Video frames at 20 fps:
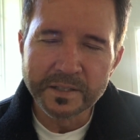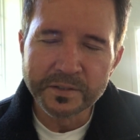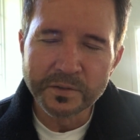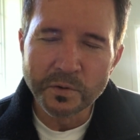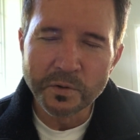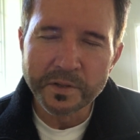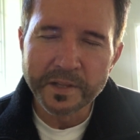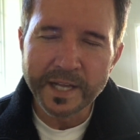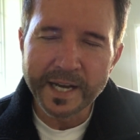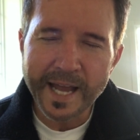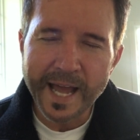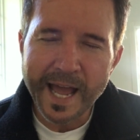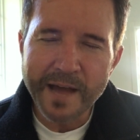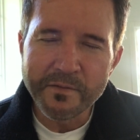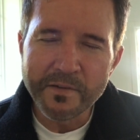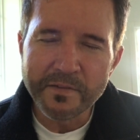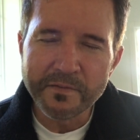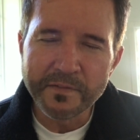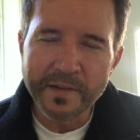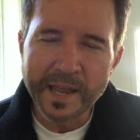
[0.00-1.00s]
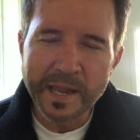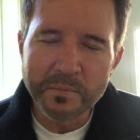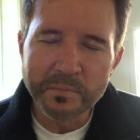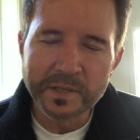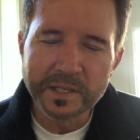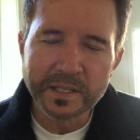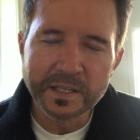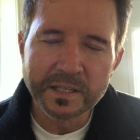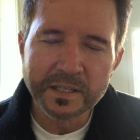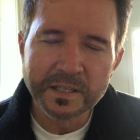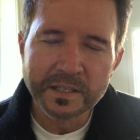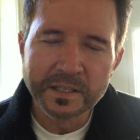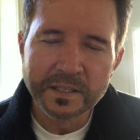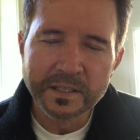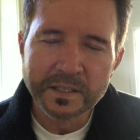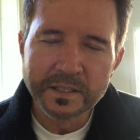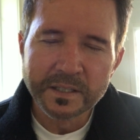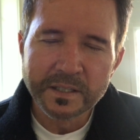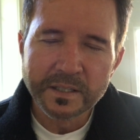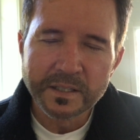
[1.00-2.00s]
knowing that I have a family
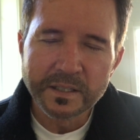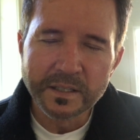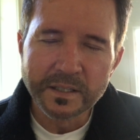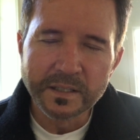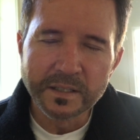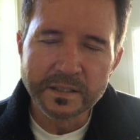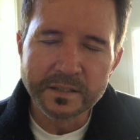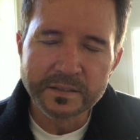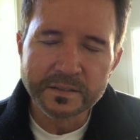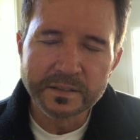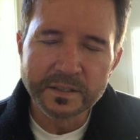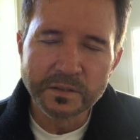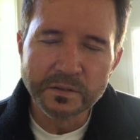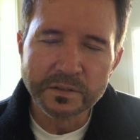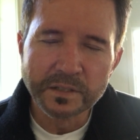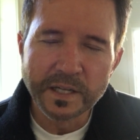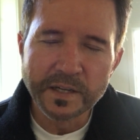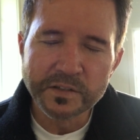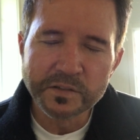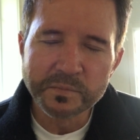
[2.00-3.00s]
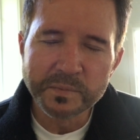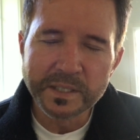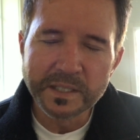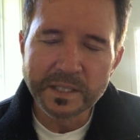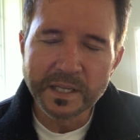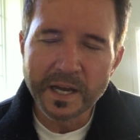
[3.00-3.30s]
uh, who loves me.